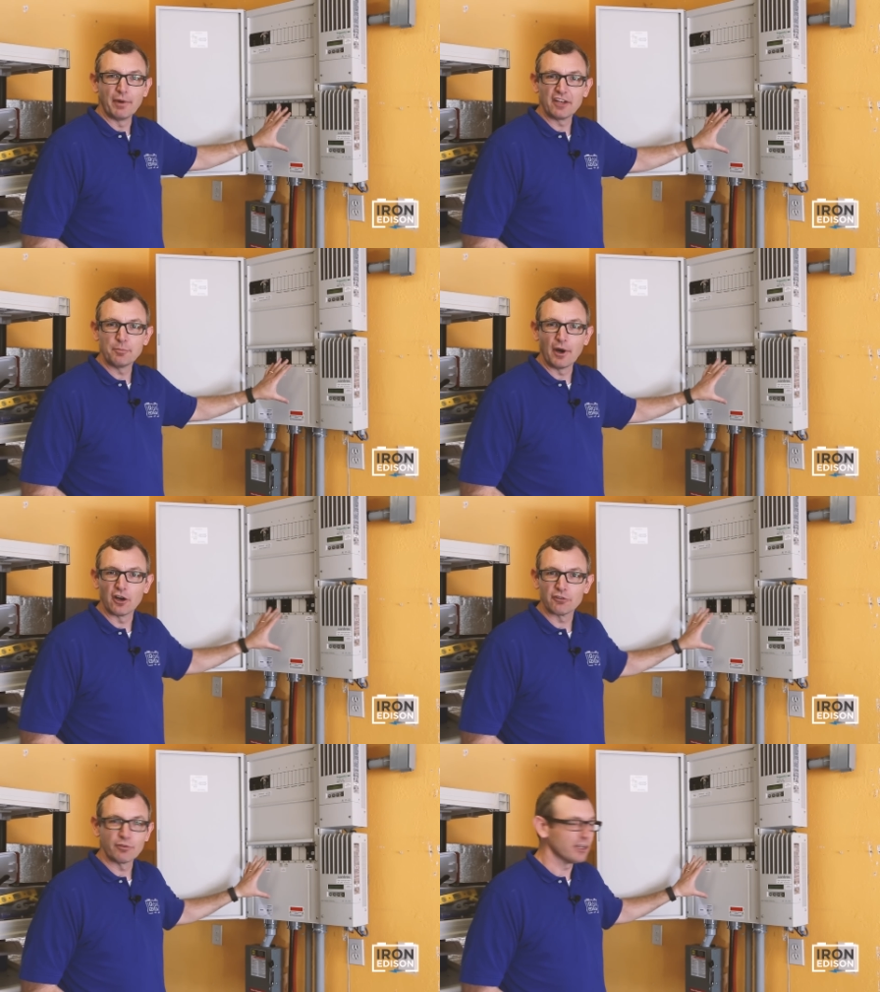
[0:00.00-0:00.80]
bus
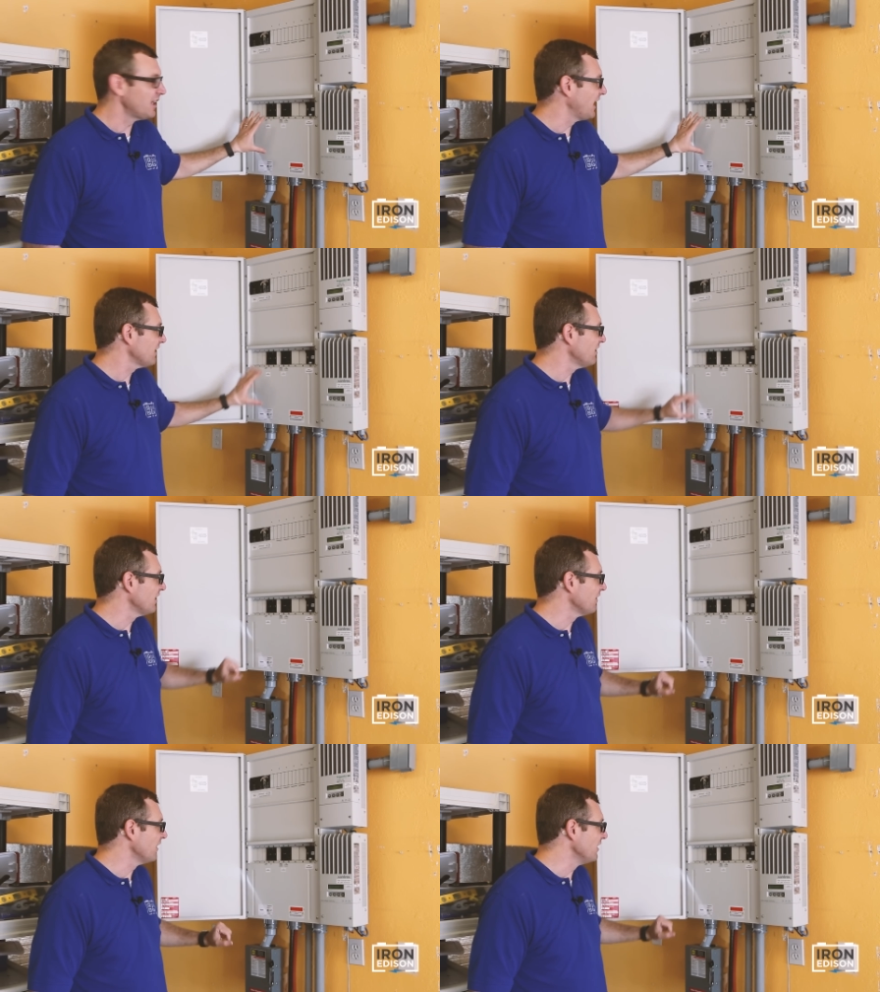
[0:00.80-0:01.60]
bars for
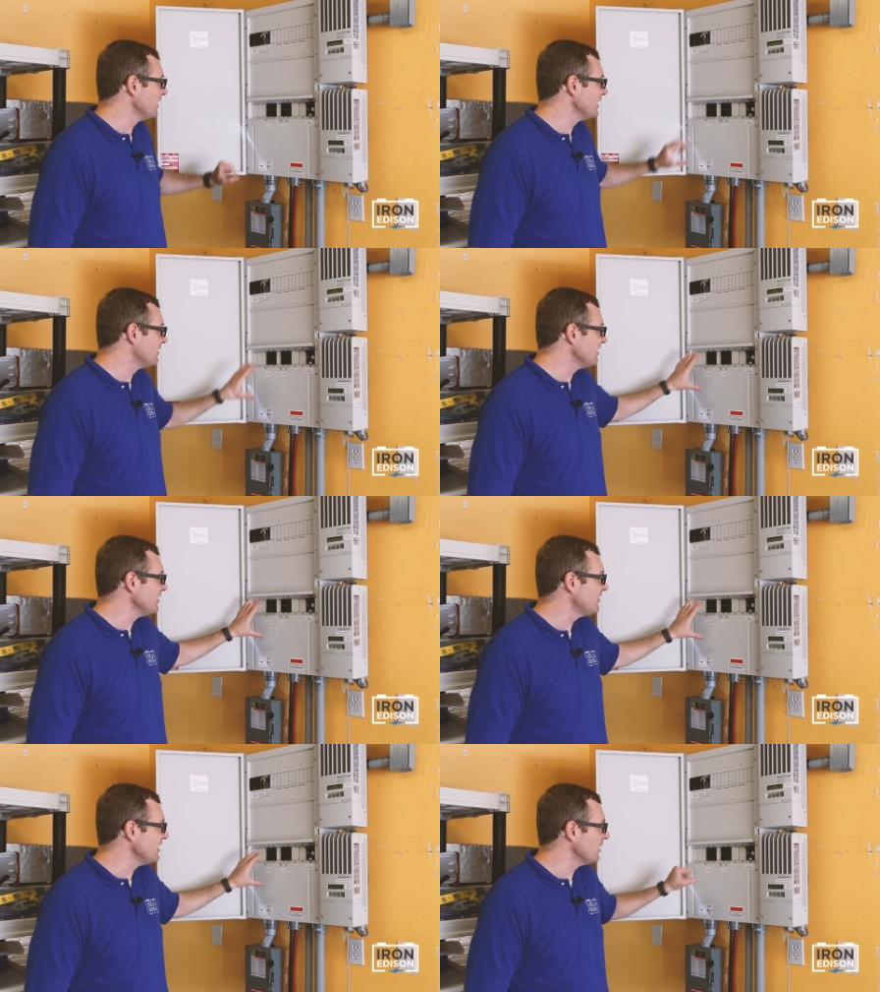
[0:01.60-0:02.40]
connecting the
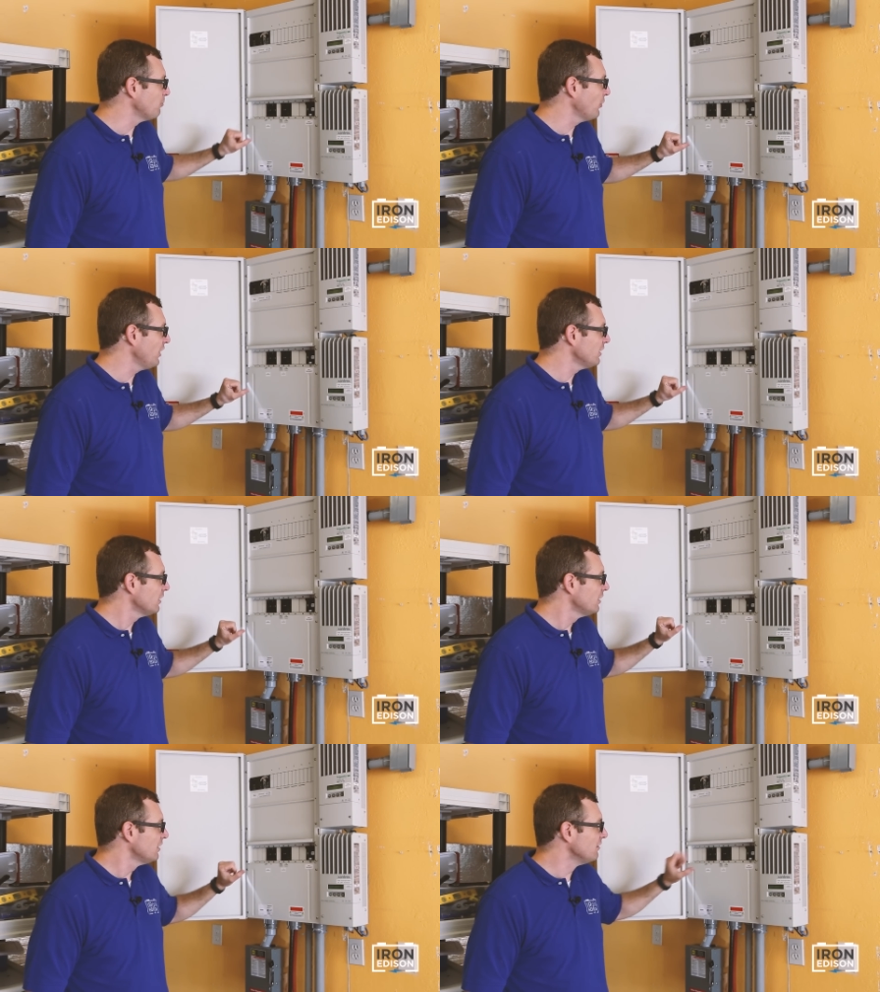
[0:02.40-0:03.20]
DC input,
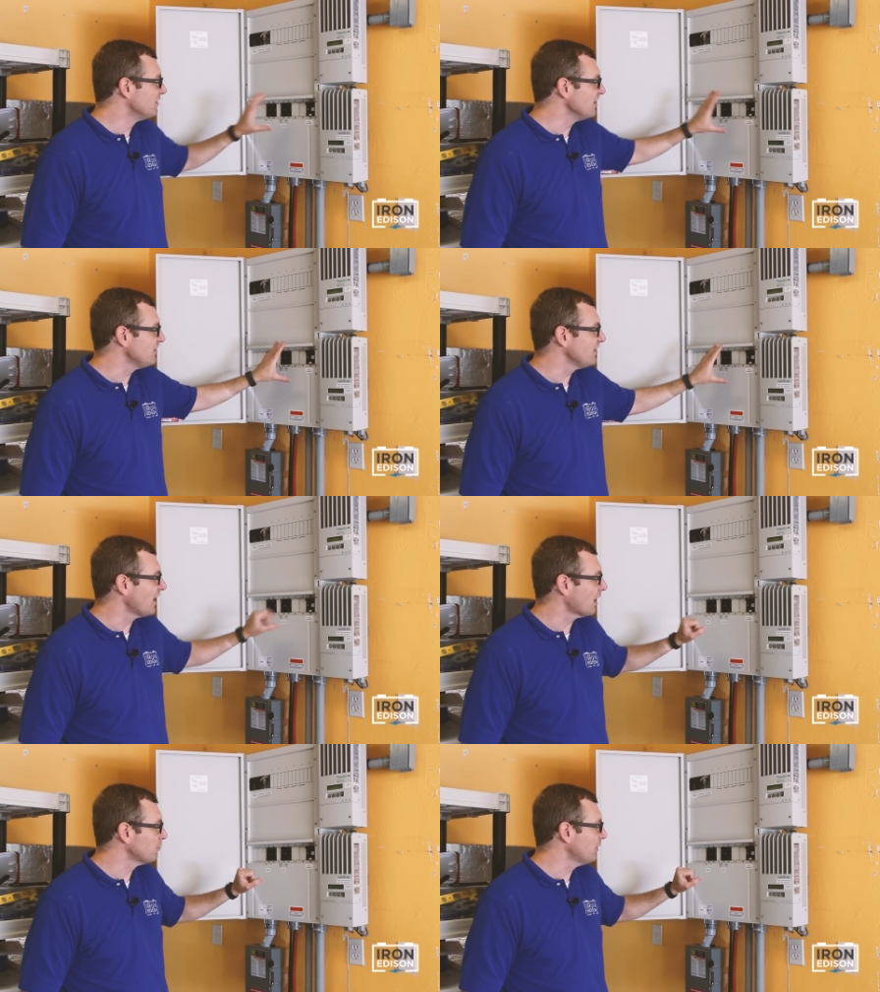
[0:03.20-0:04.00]
DC
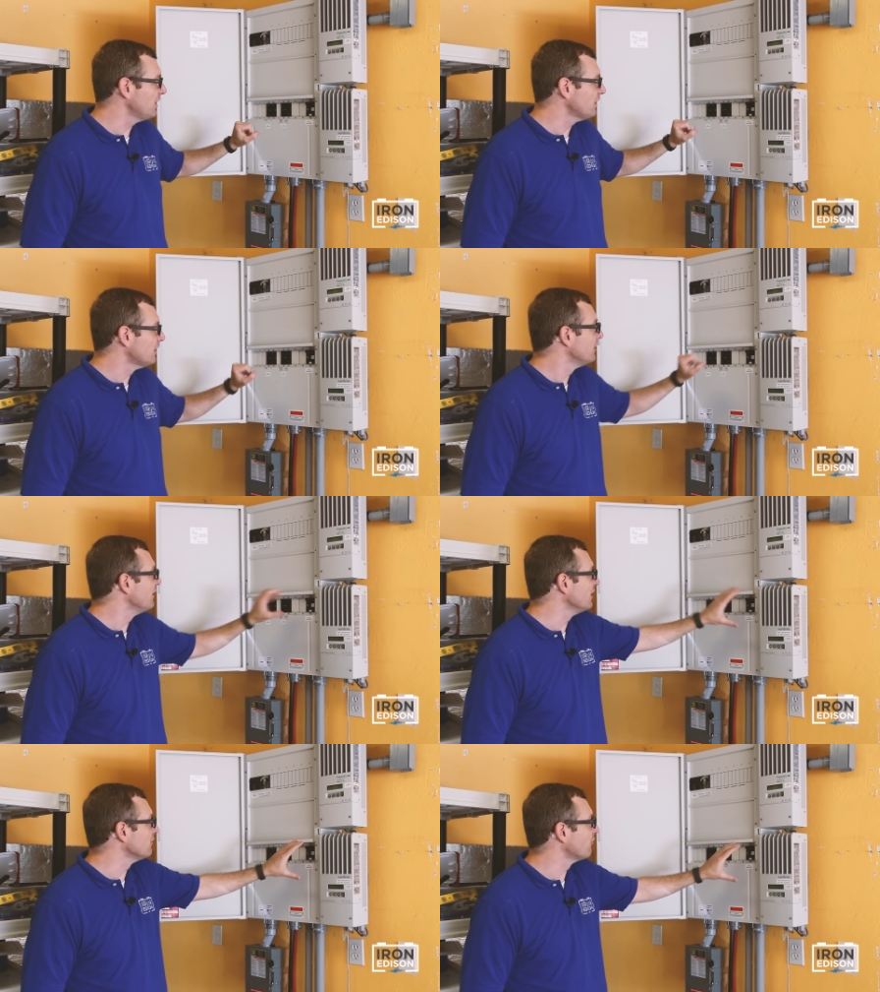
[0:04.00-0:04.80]
output,
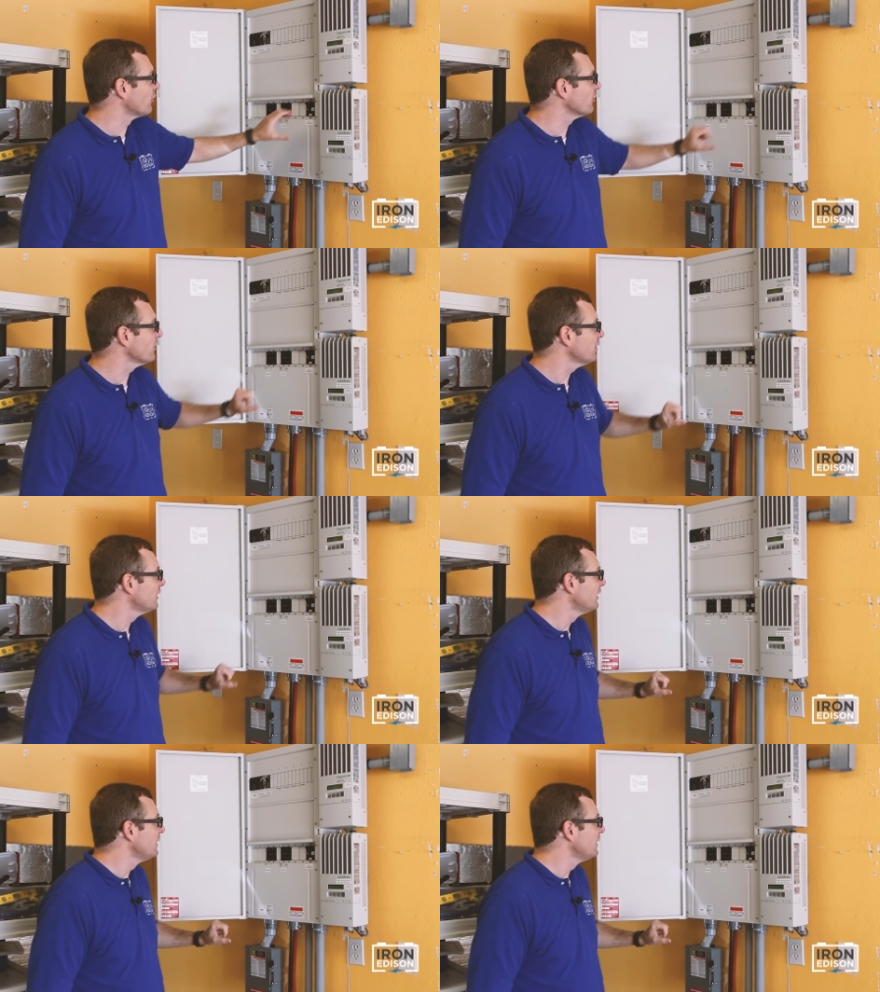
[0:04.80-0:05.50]
the inverter,